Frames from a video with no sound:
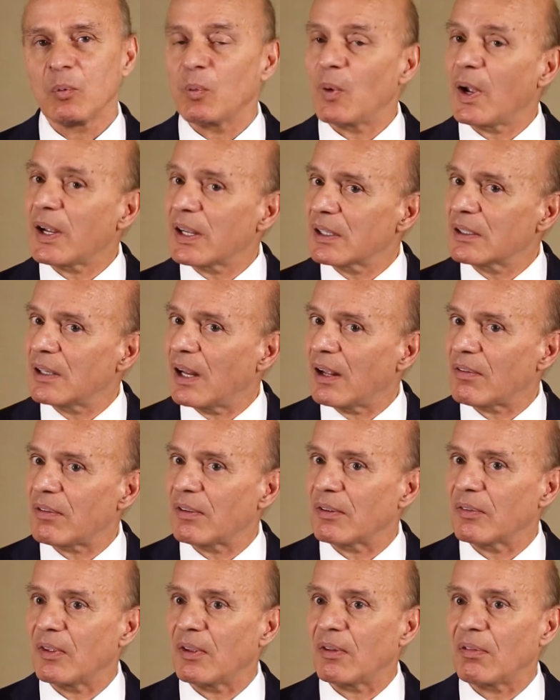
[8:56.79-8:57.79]

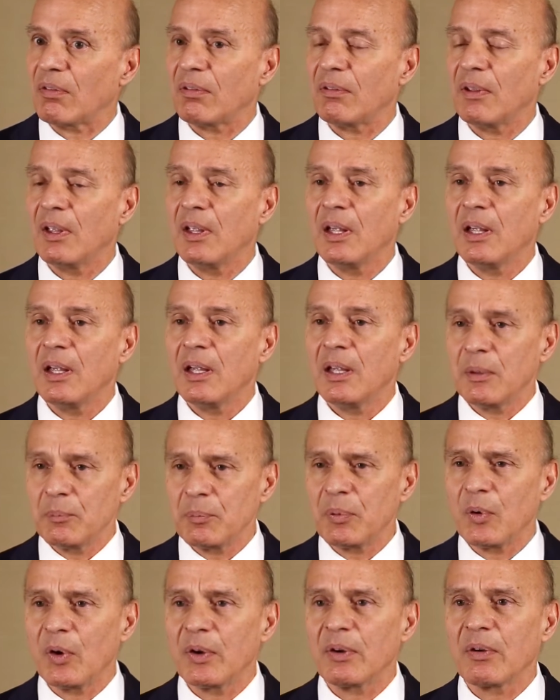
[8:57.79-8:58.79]
Recognizing this,
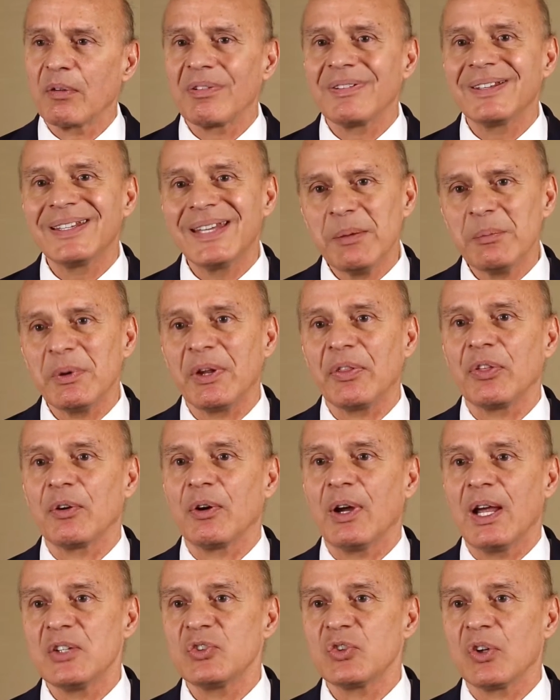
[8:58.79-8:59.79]
employers limit
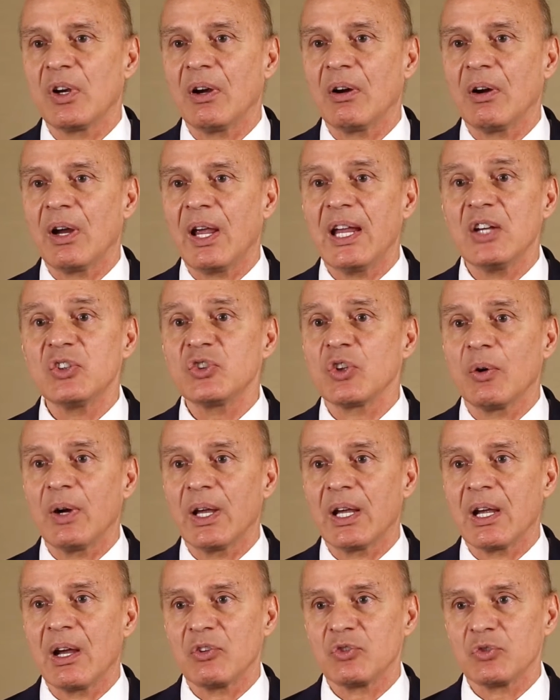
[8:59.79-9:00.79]
their
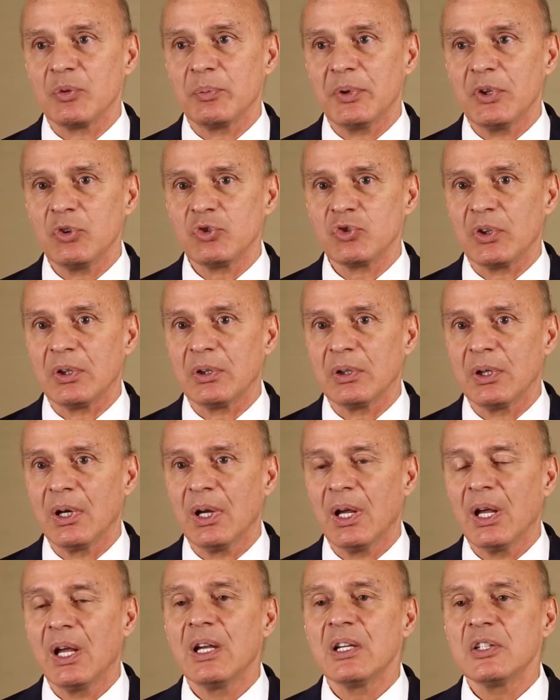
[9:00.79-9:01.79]
HRA contribution
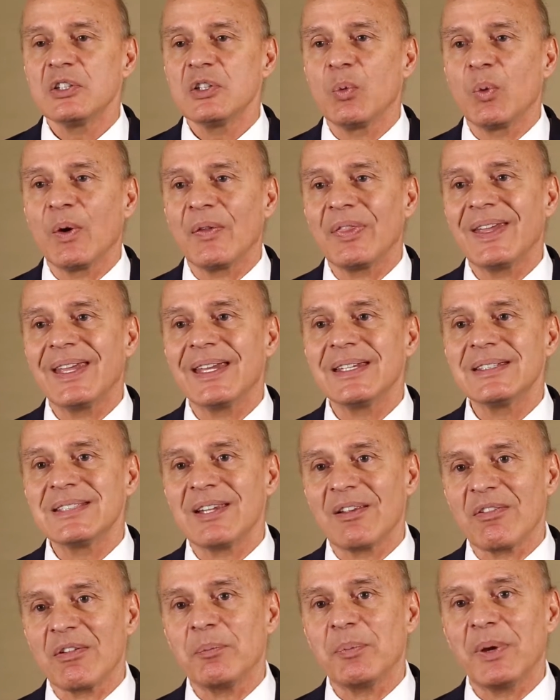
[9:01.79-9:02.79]
to what they
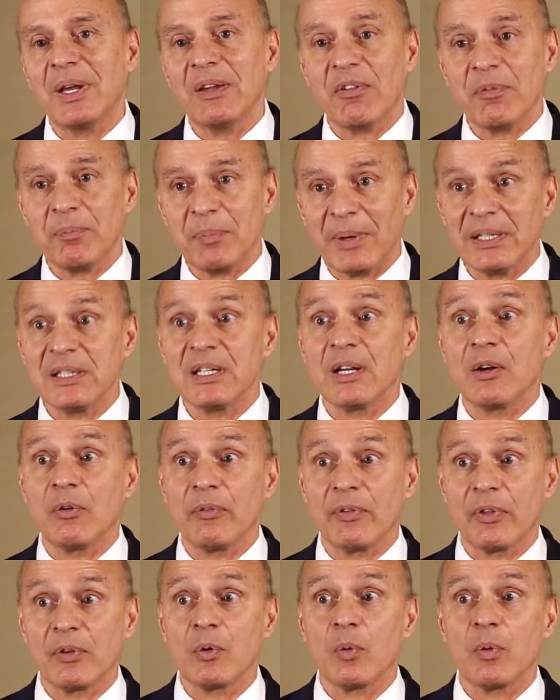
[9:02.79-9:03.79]
anticipate spending
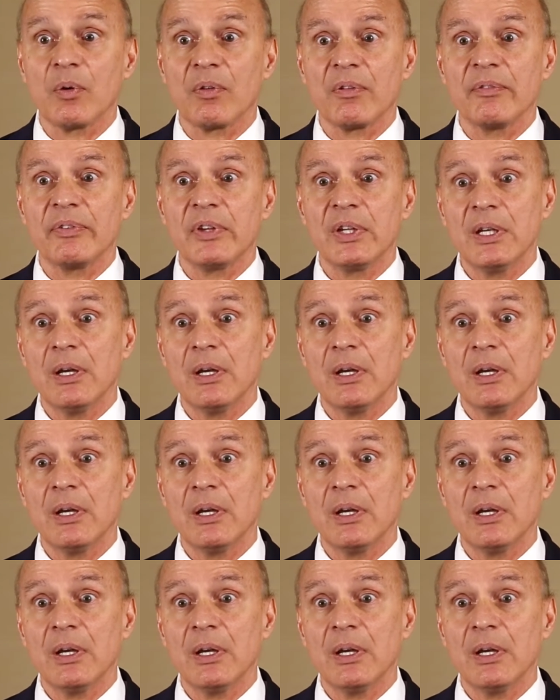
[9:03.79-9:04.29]
over the course of a